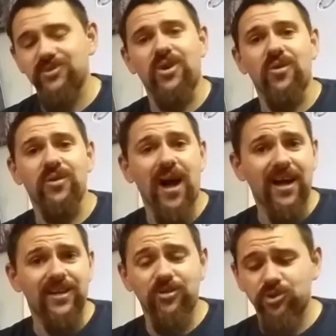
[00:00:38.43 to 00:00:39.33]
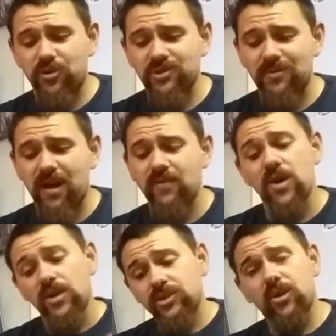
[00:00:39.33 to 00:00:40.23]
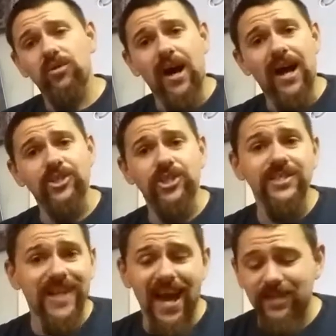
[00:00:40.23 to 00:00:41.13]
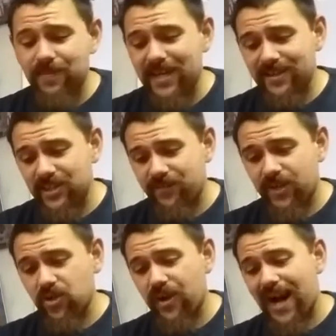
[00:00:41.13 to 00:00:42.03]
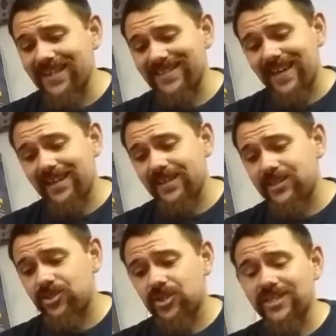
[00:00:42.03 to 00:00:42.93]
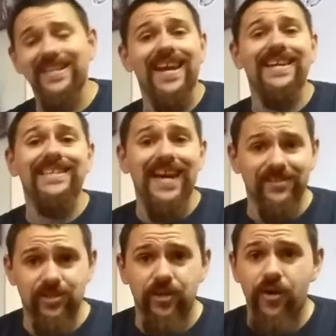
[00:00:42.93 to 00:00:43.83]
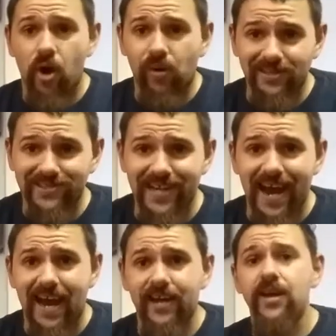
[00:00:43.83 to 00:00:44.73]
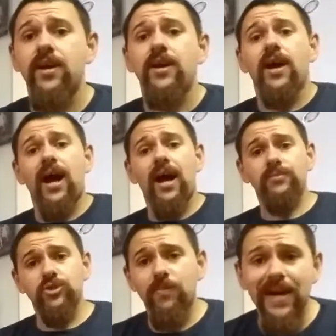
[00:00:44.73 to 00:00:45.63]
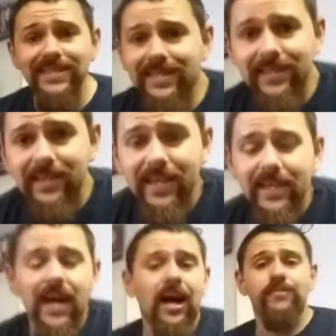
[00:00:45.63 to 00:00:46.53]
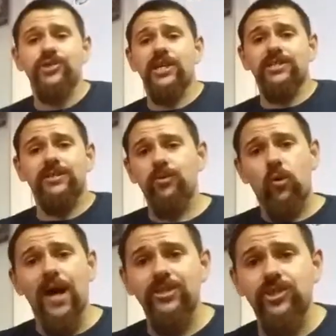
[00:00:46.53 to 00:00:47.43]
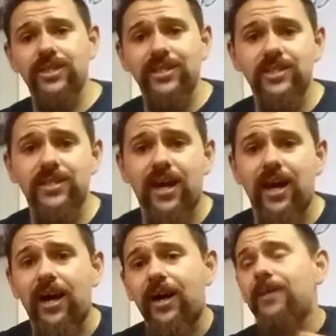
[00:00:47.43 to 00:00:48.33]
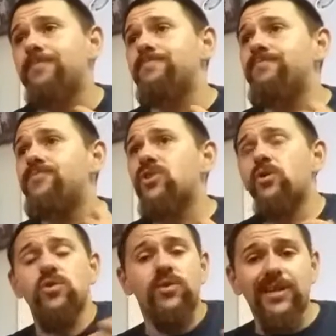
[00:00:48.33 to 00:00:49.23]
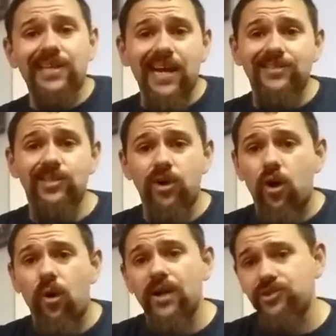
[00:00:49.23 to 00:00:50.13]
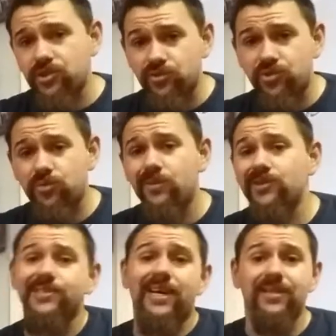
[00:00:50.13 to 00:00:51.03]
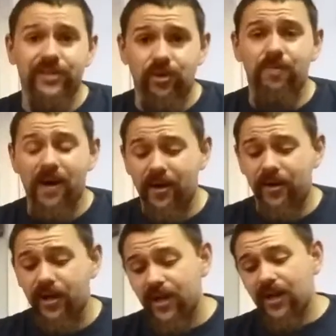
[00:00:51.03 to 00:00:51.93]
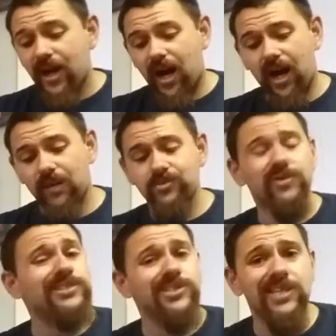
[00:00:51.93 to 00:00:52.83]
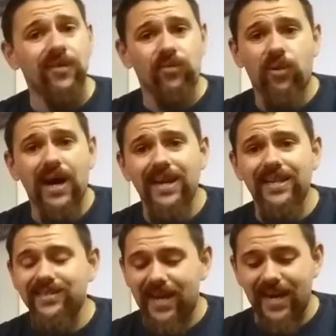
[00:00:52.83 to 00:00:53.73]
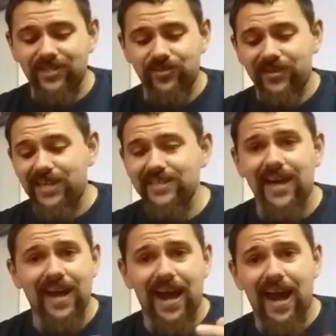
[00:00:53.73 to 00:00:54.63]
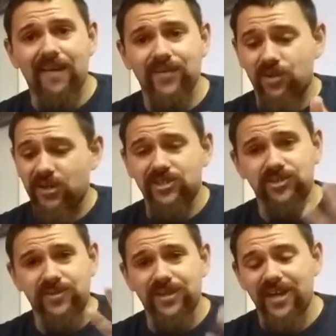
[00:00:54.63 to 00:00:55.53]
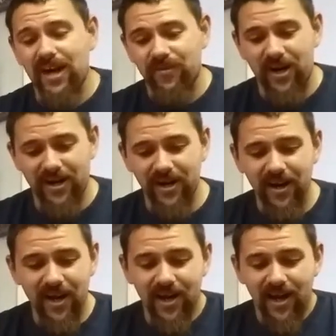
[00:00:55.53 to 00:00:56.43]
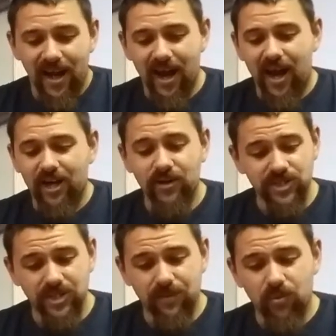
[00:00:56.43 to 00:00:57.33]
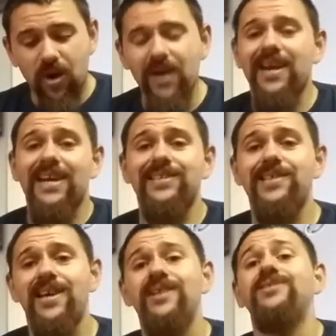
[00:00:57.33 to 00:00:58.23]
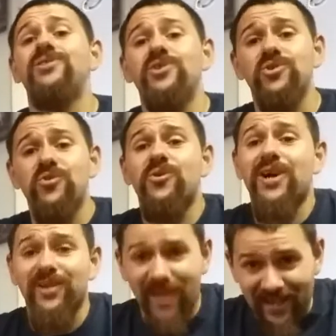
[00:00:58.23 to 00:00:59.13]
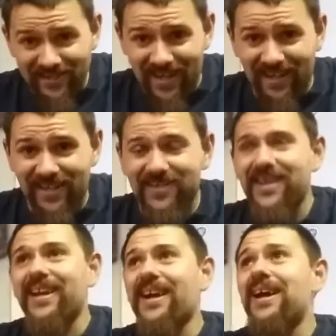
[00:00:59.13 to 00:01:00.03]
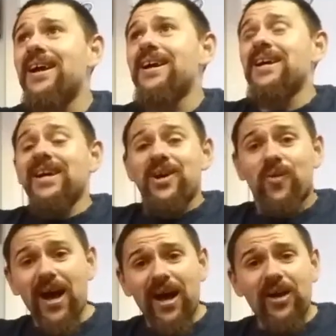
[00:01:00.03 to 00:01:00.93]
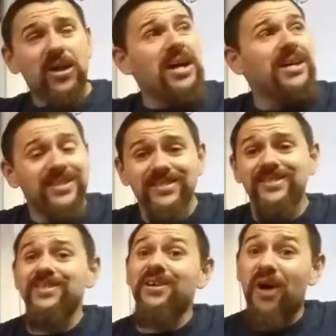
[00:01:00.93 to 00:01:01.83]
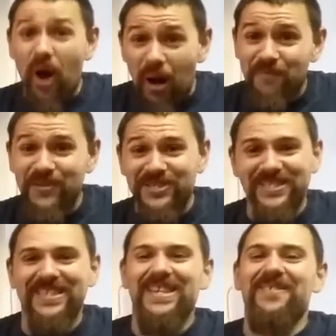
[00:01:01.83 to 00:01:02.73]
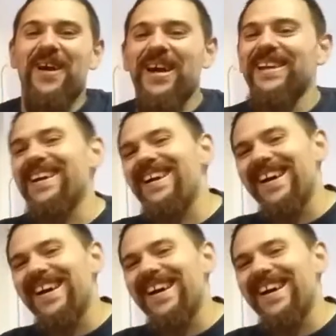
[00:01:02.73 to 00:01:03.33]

So go show her some love. So she tagged me in this video, guys, and this is just a get to know us tag. So basically, just some questions so you can get to know us YouTubers a little better. So let's just get right into answering these. I have the questions written down right here. Question number 1 is, do you collect anything? Well, obviously, right?